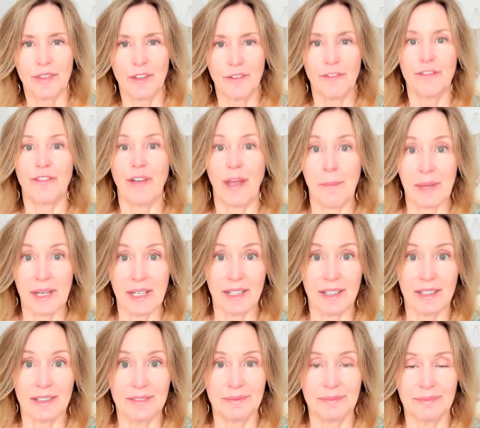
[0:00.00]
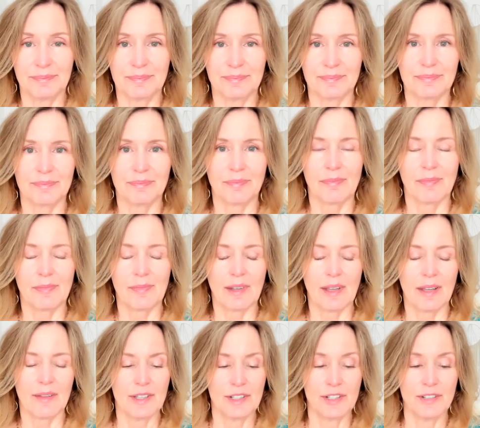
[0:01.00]
the feminine,
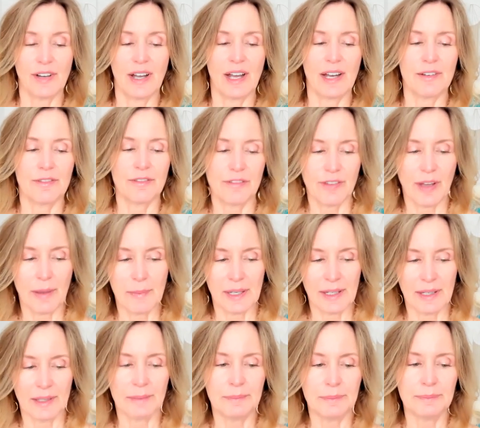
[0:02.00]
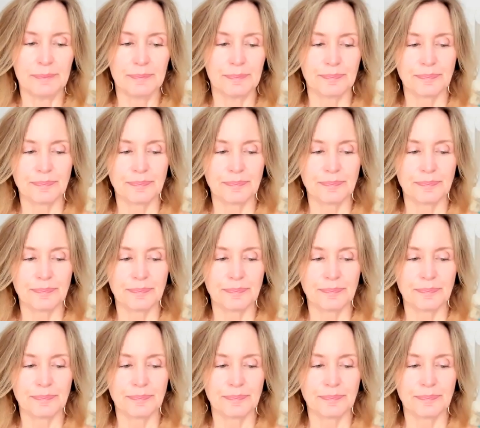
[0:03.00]
the divine feminine.